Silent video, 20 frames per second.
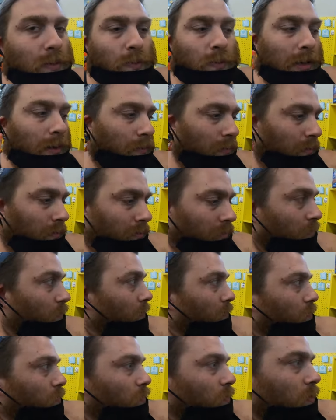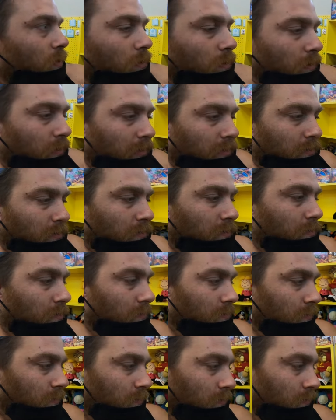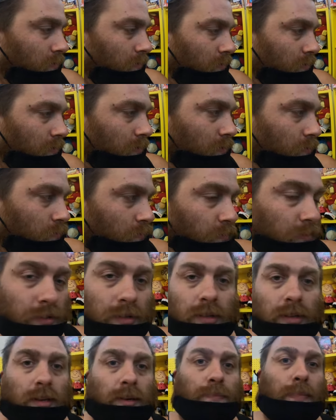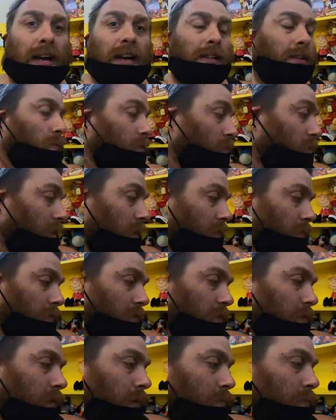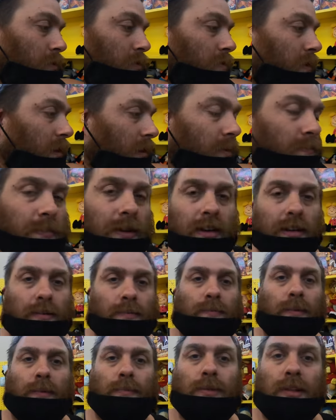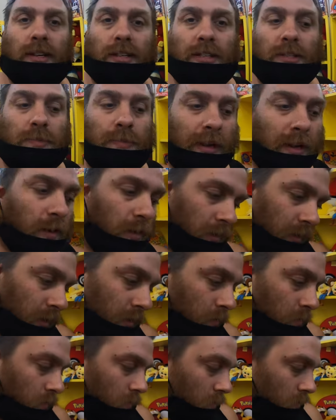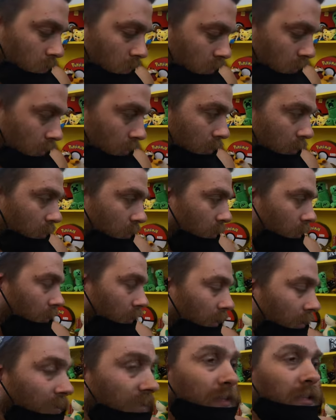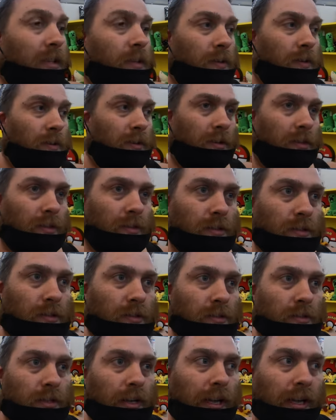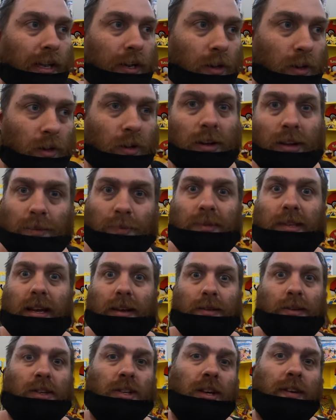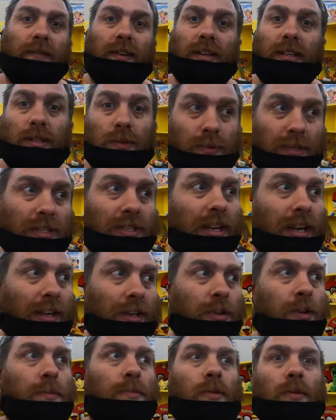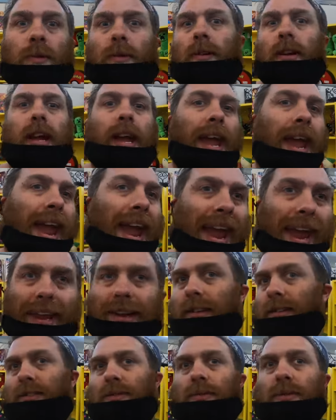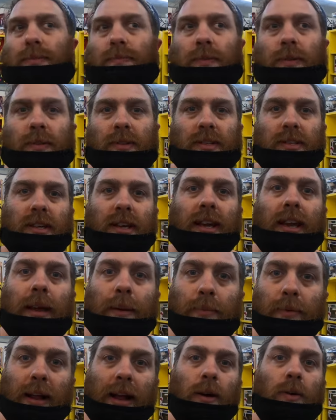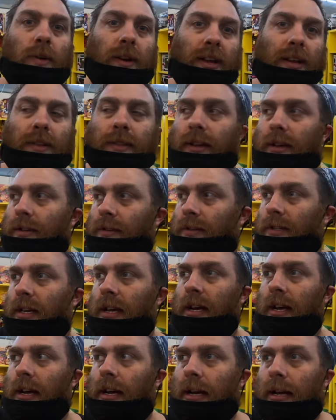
while we were at the thrift store earlier, uh, buying those shelves, sorry, I'm distracted by my plushies being all out of order. As I said earlier, it all comes down to shelving. So we just got two more. Hannah's booth is gonna get priority on those.